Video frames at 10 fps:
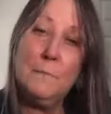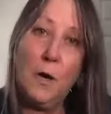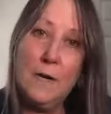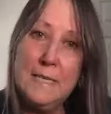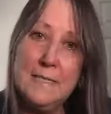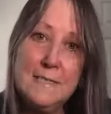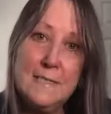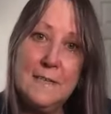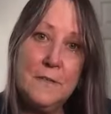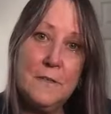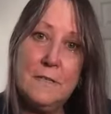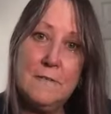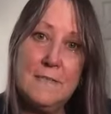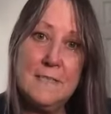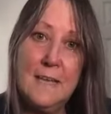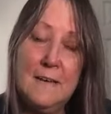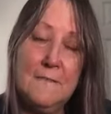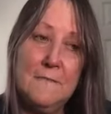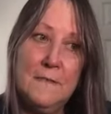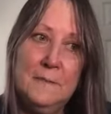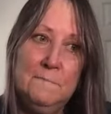parties, other years I've